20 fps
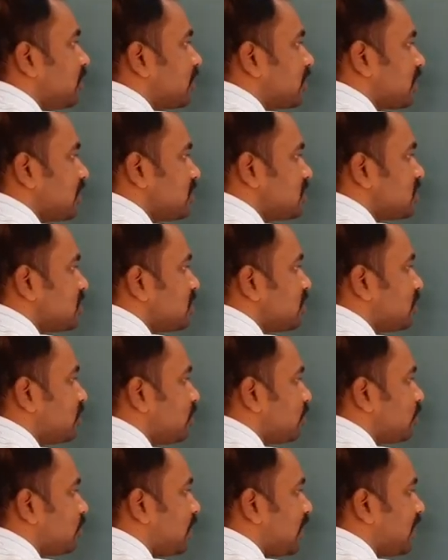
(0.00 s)
Okay,
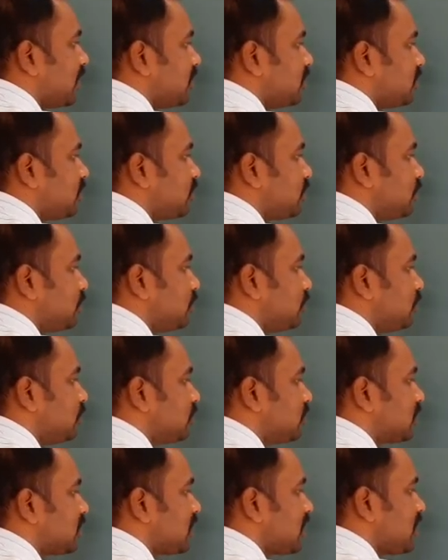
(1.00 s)
0 1
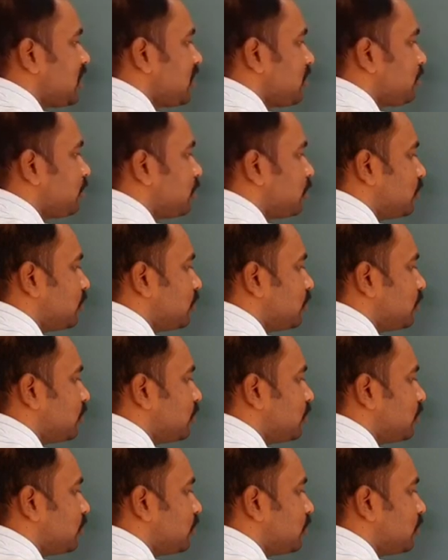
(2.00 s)
2 3